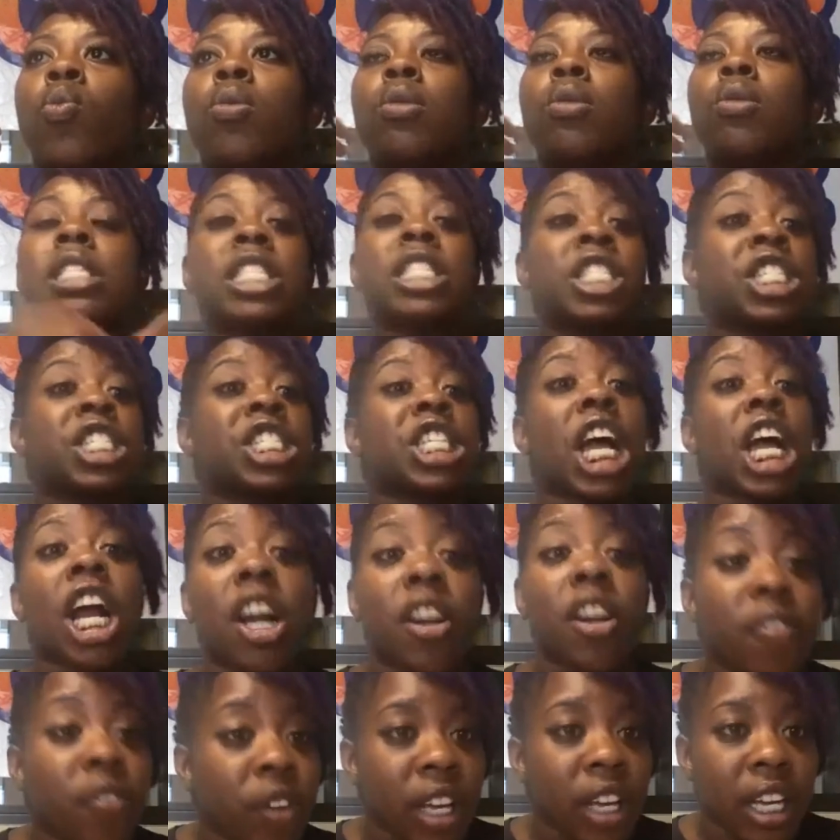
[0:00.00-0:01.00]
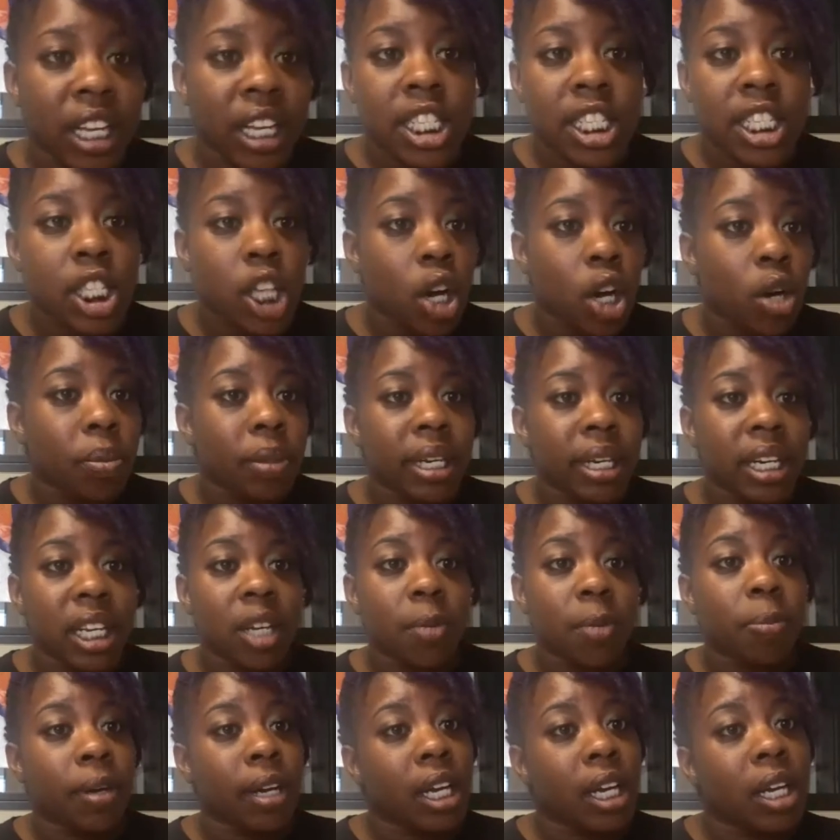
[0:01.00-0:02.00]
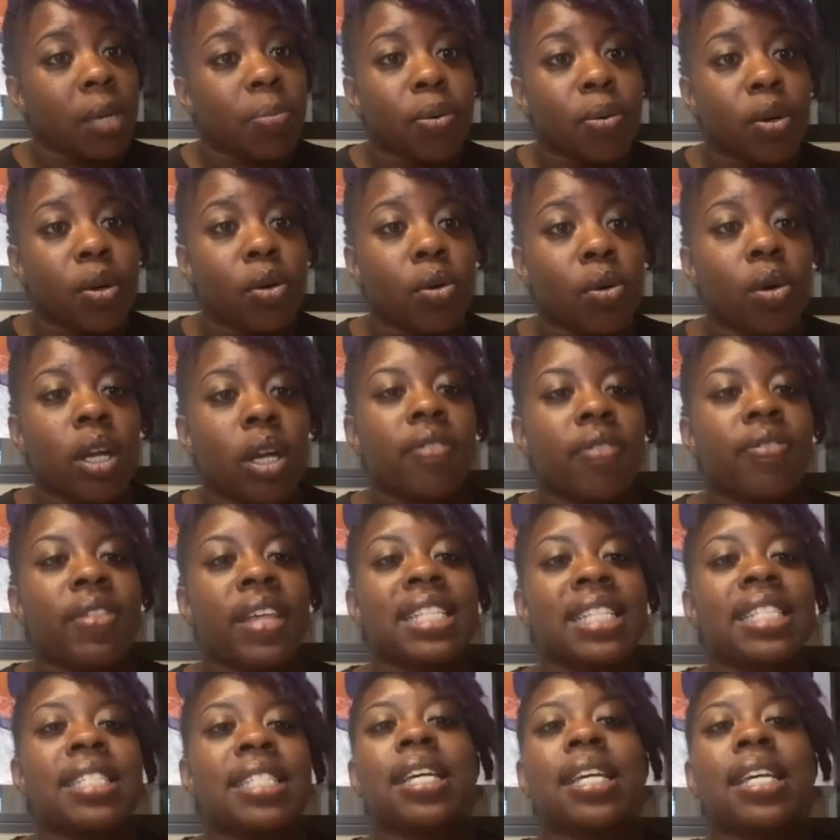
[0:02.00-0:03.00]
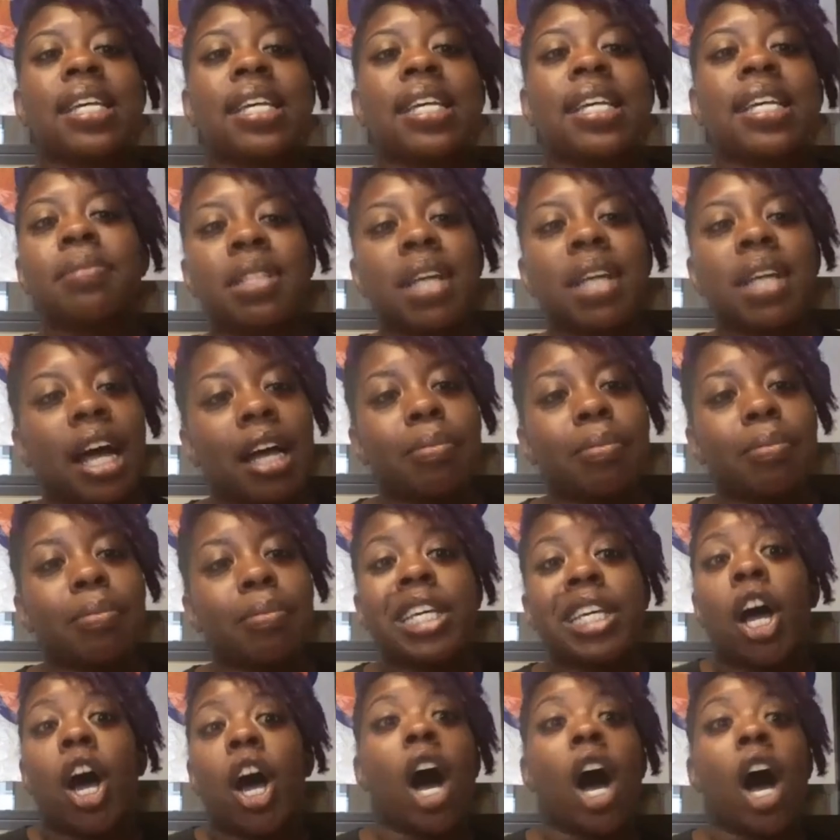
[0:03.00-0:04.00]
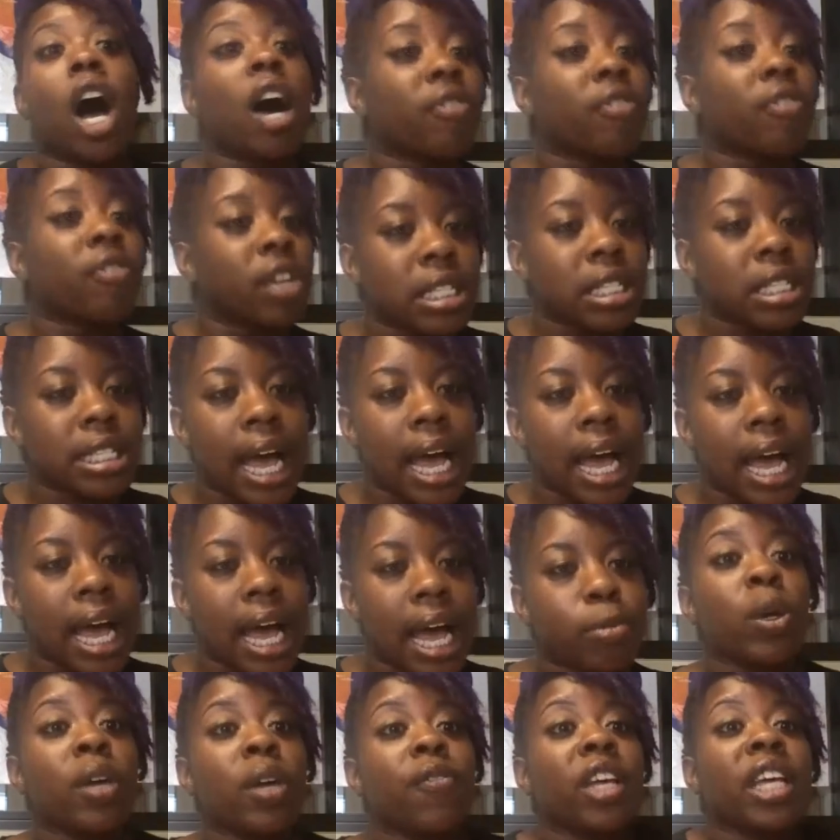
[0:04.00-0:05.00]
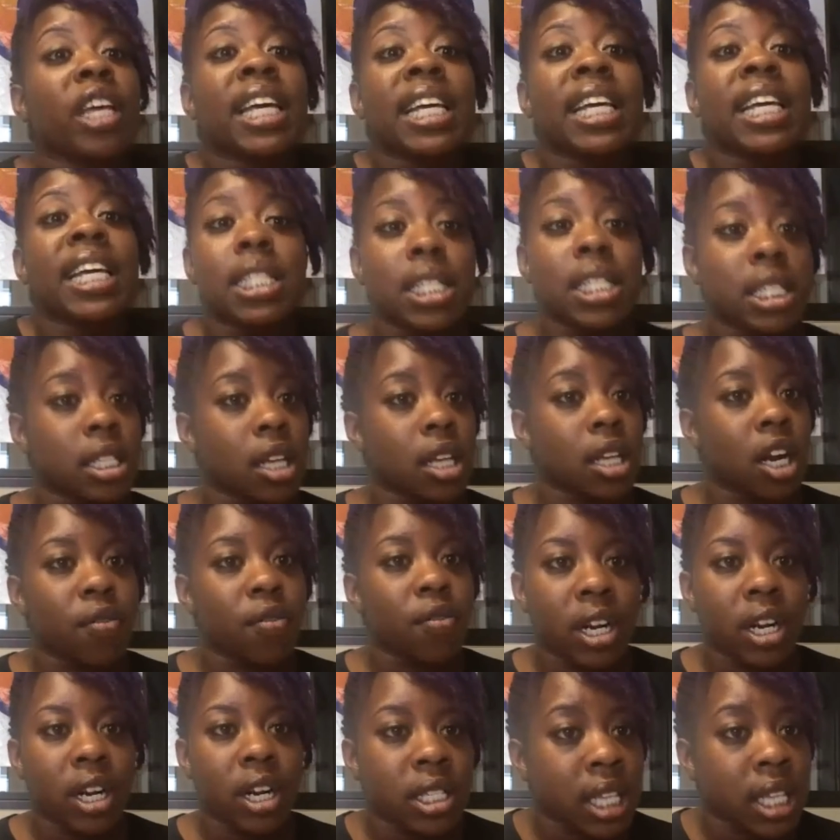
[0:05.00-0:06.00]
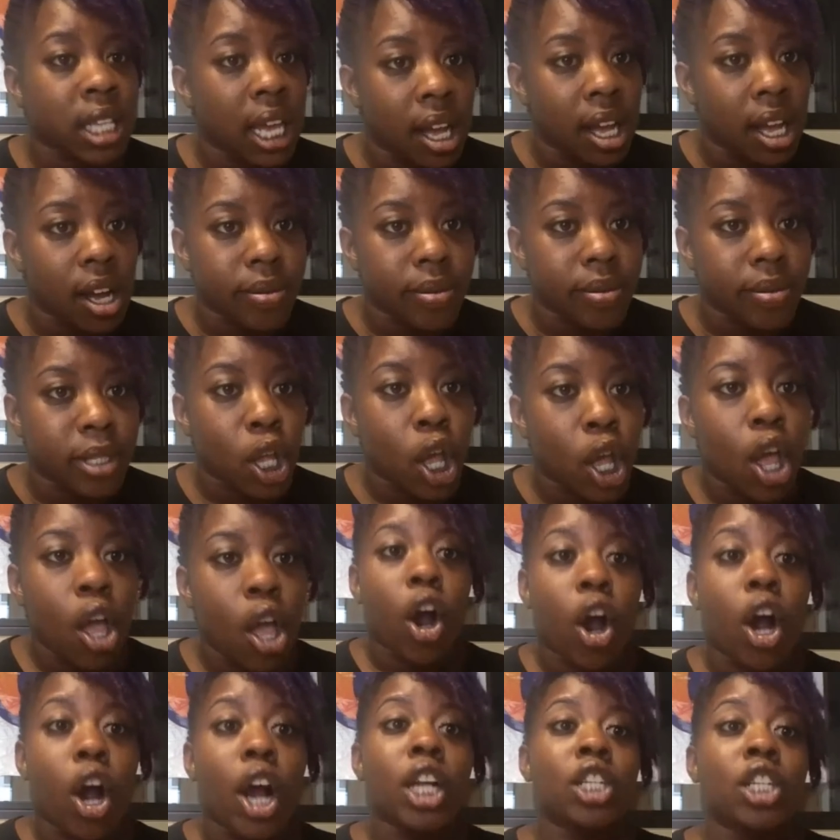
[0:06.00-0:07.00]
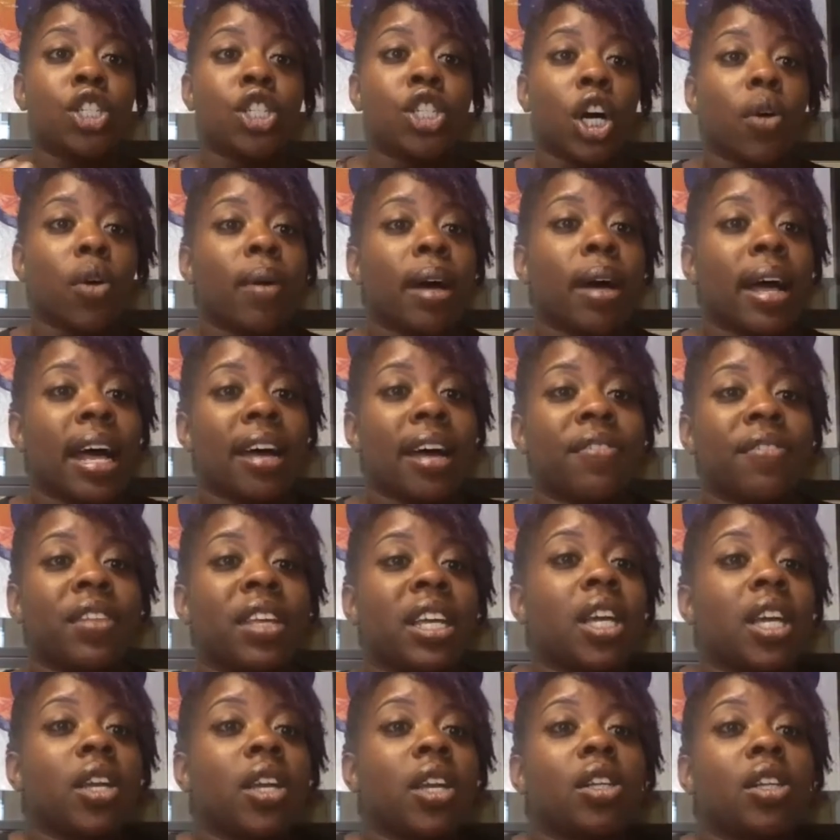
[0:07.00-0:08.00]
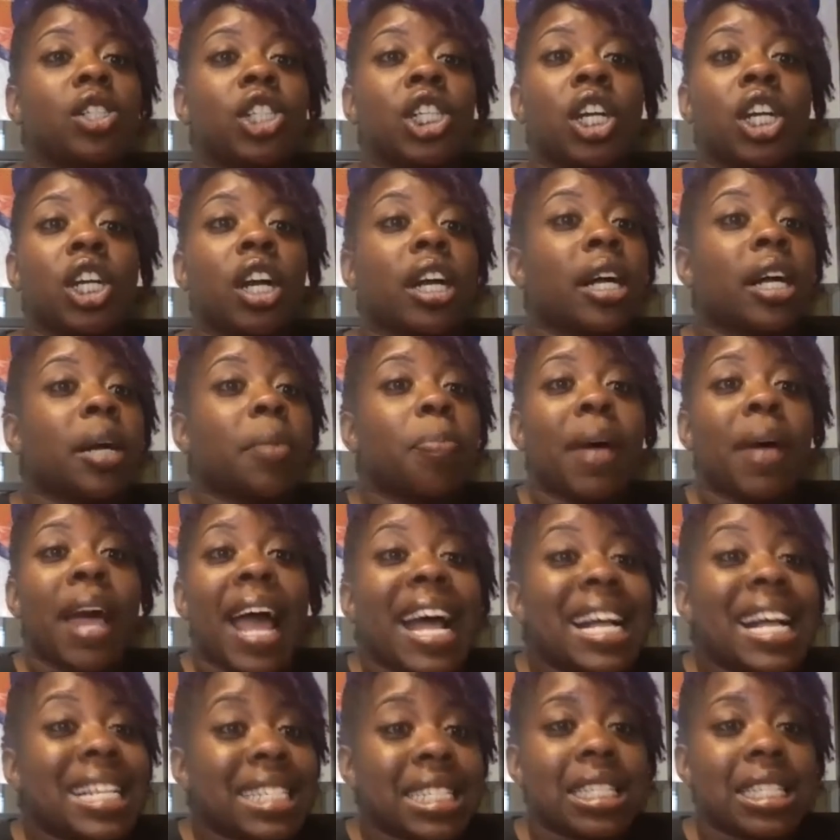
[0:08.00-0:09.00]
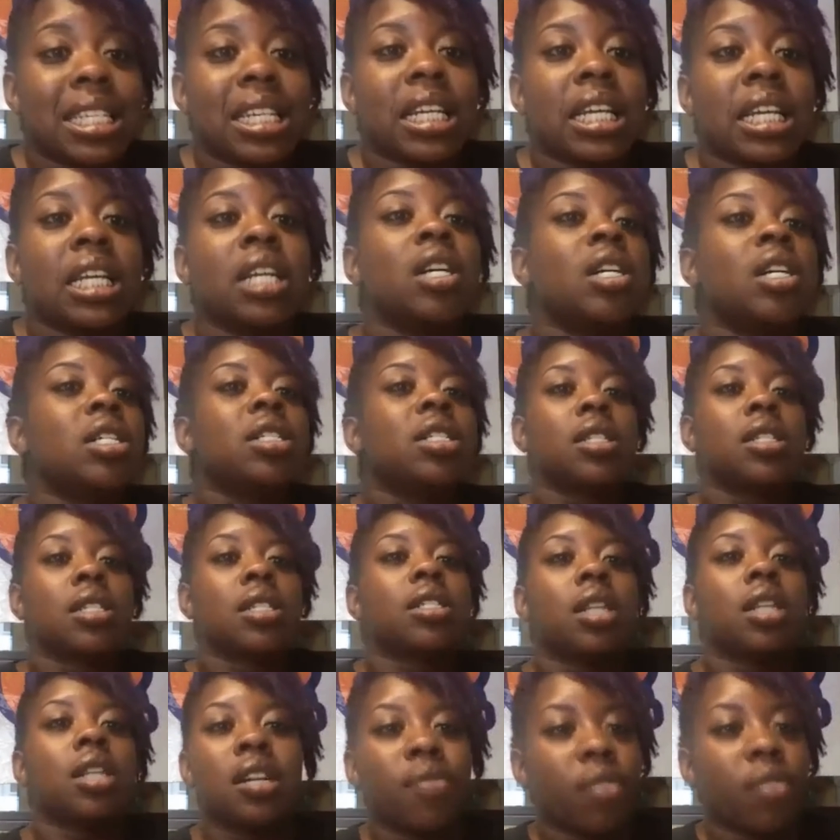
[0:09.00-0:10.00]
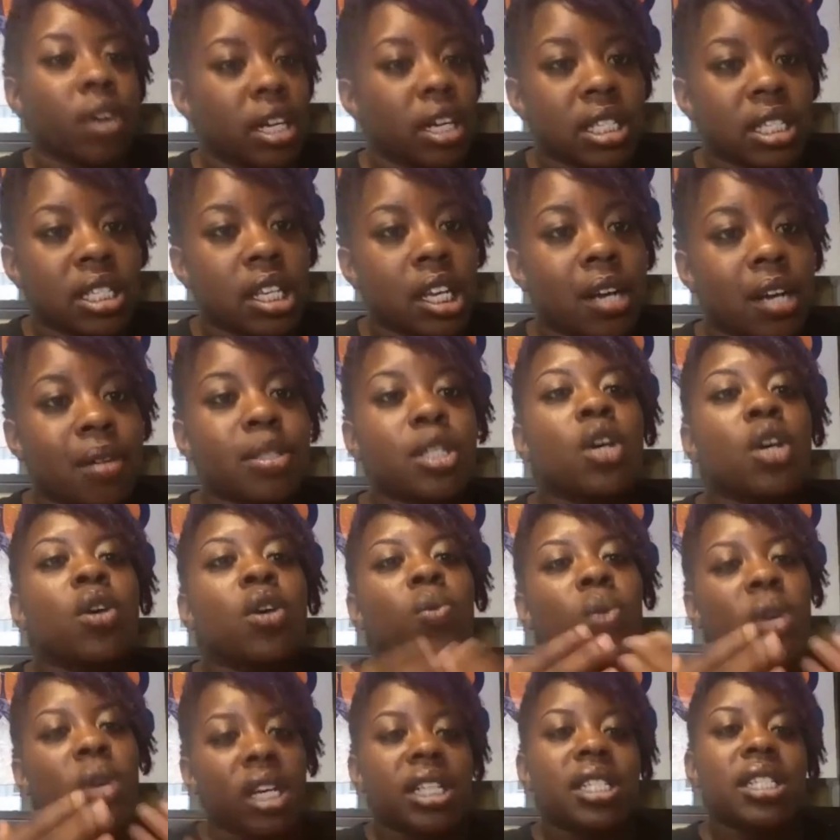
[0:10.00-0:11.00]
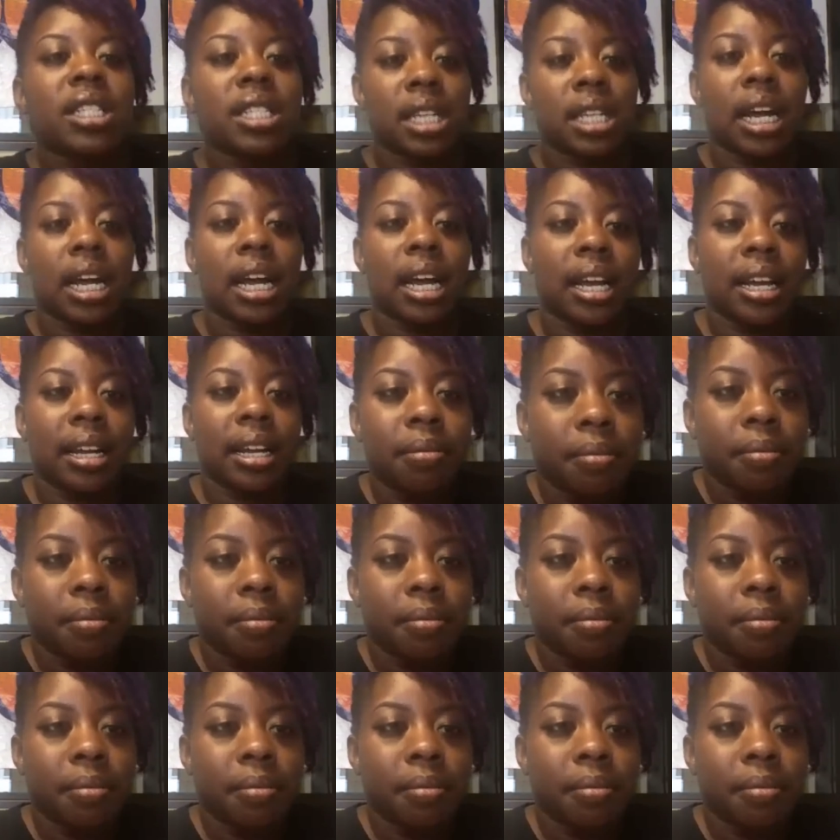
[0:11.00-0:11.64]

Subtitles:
serving so many people that sometimes and oftentimes we forget to serve ourselves or don't have the energy or capacity to serve ourselves when it's time.